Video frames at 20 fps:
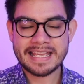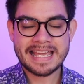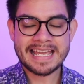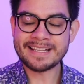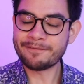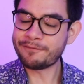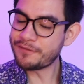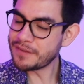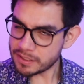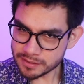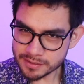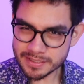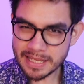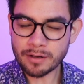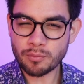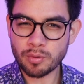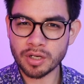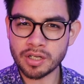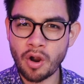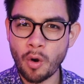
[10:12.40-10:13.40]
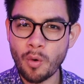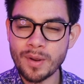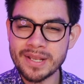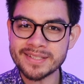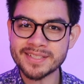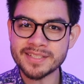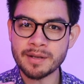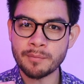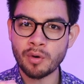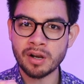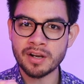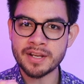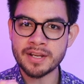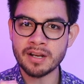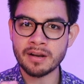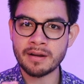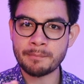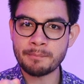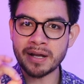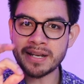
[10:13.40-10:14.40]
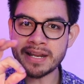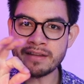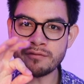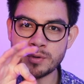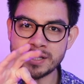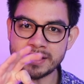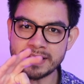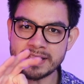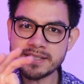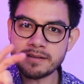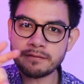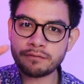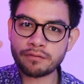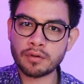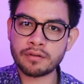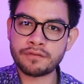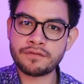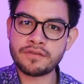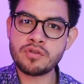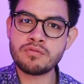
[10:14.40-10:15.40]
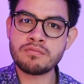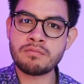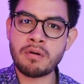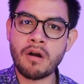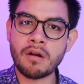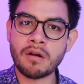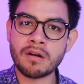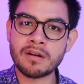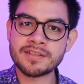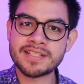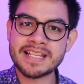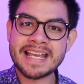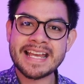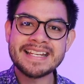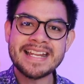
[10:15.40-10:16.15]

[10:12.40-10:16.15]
It feels like we're going somewhere here, but if we listen for a few bars,